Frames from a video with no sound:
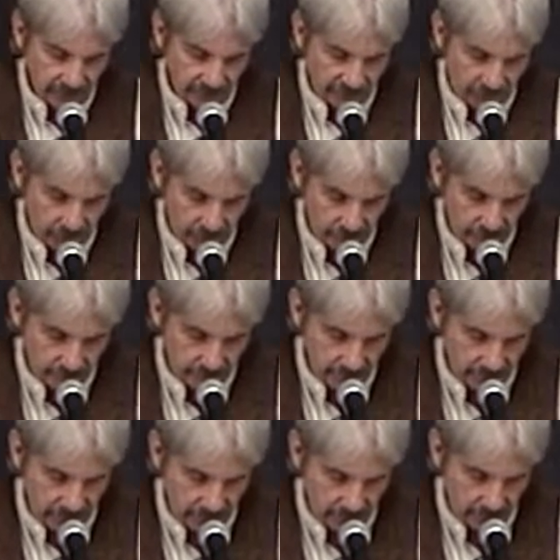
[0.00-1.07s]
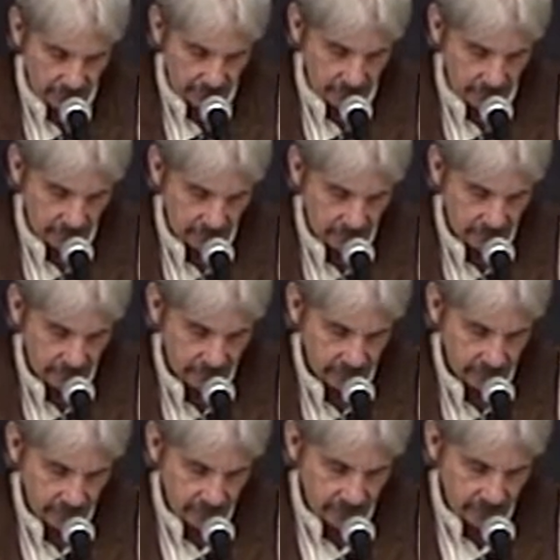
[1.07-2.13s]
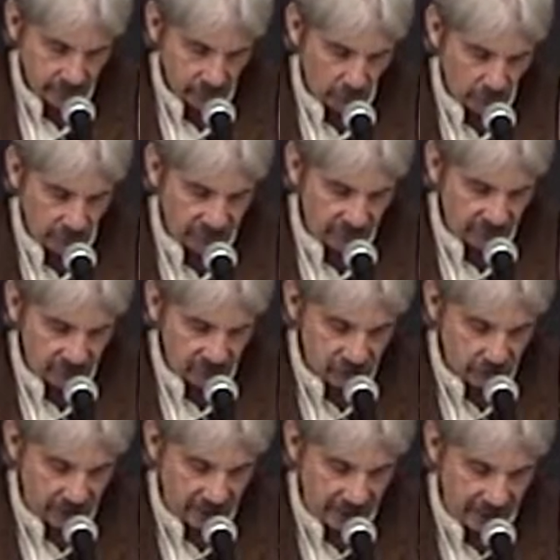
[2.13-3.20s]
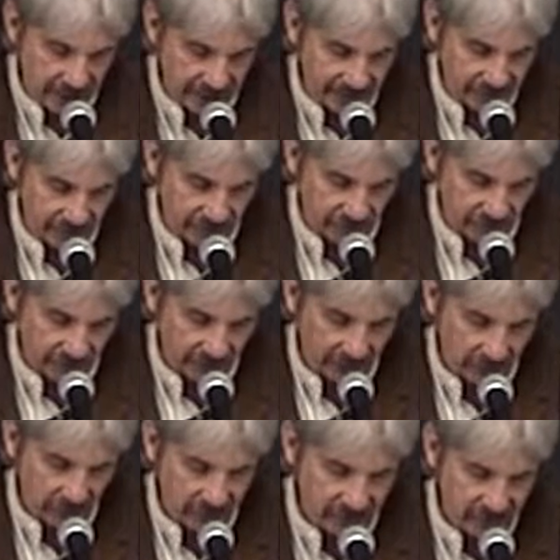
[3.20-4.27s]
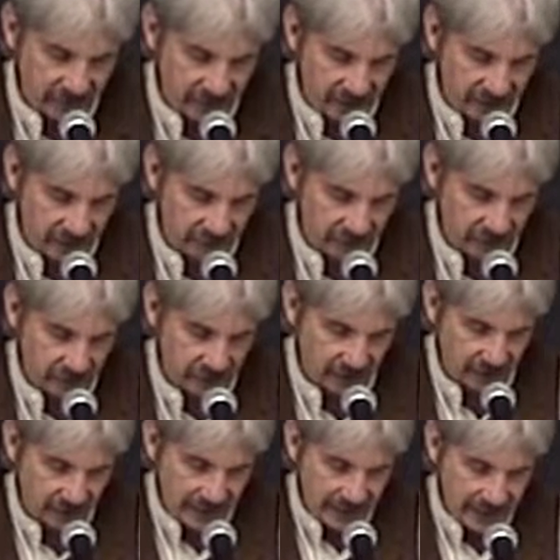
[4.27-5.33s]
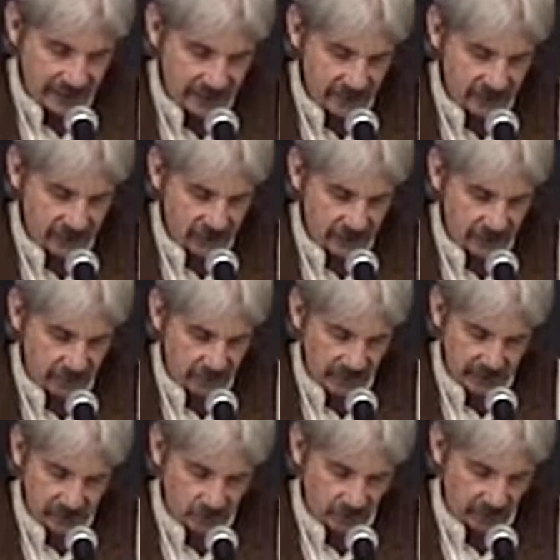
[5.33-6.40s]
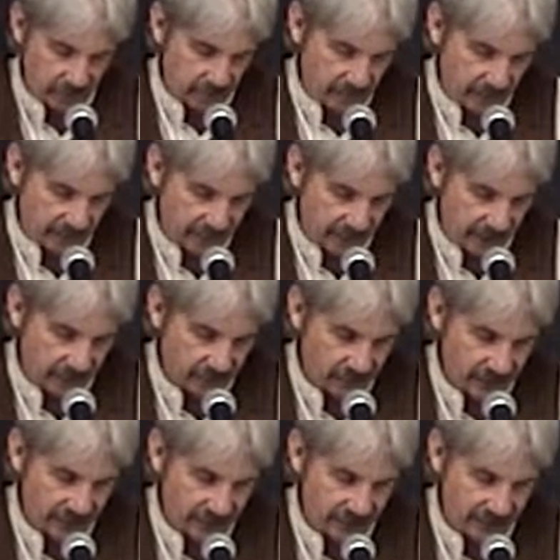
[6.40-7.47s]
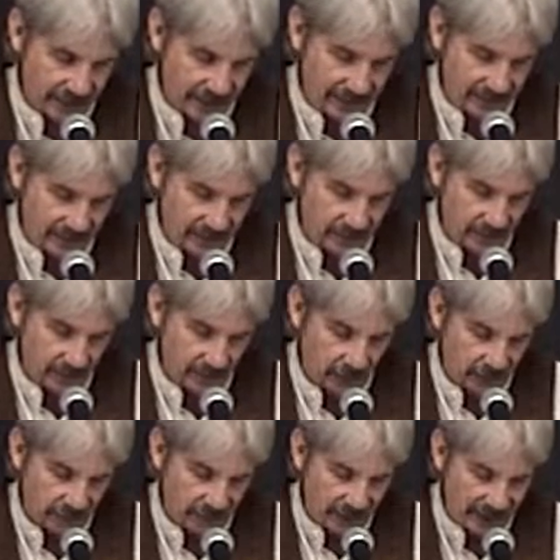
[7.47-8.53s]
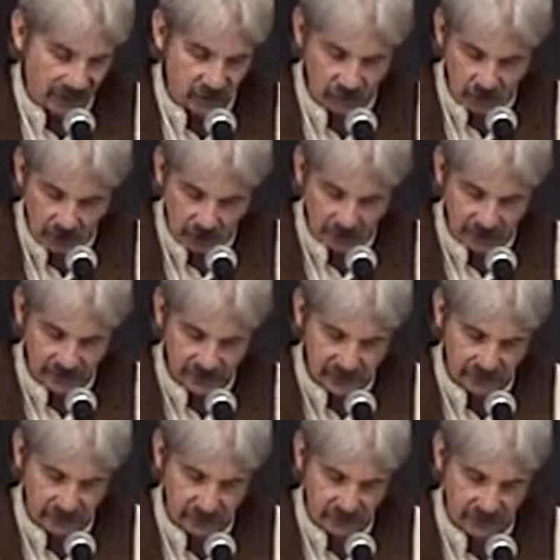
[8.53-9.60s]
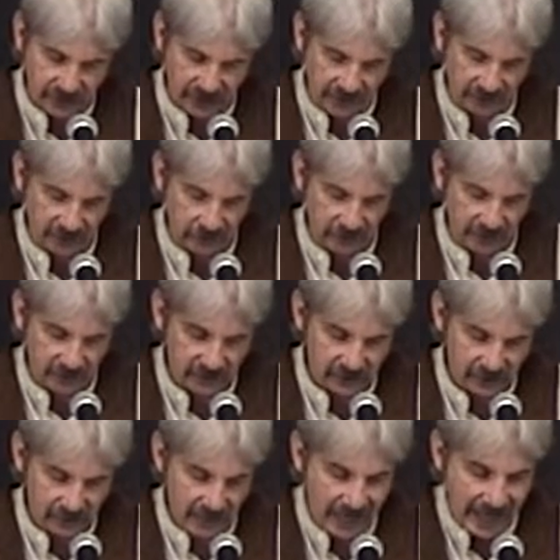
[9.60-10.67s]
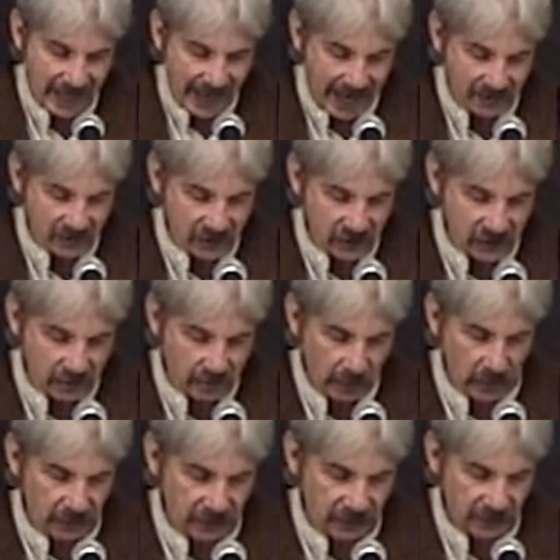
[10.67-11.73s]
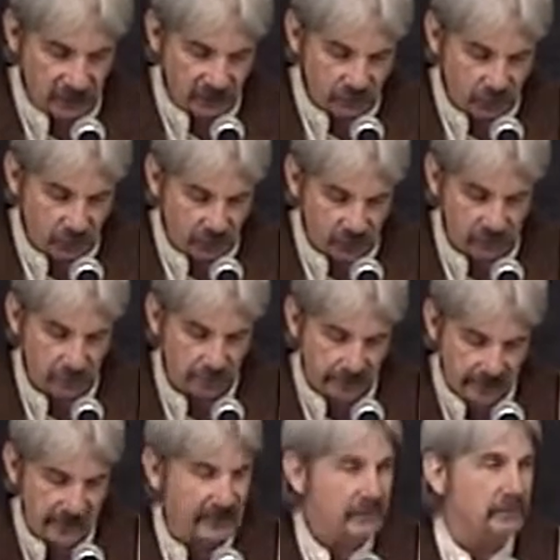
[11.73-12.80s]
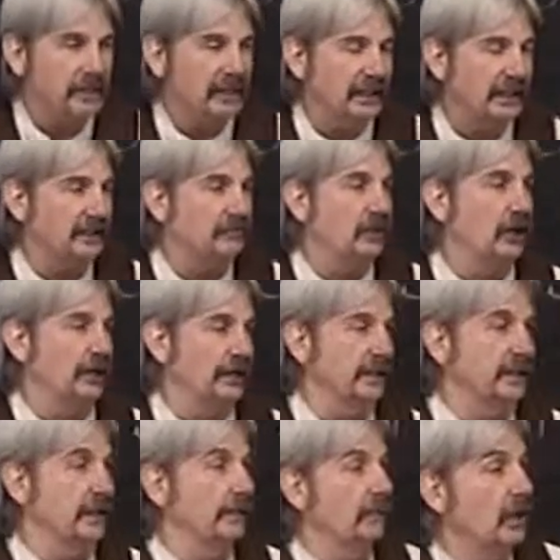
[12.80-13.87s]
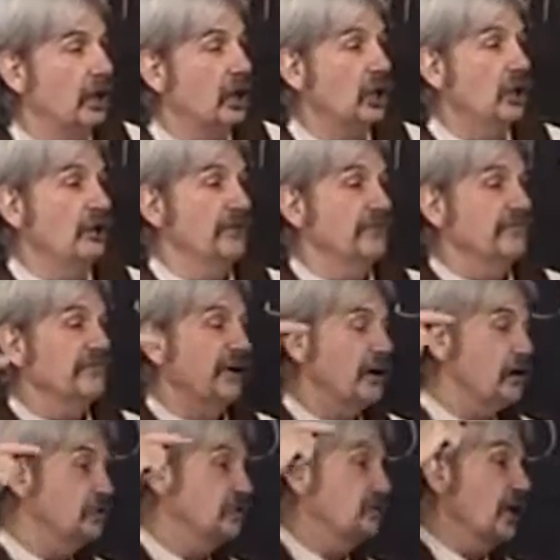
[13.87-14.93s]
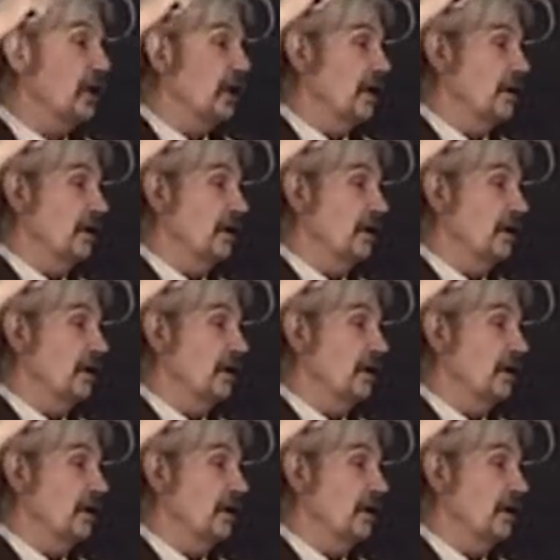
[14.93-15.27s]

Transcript: so, uh, We'll read verse 29 again so we can go into the next verse. And he that sent me is with me. The Father hath not left me alone, for I do always those things that please him. As he spoke these words, many believed on him. Folks,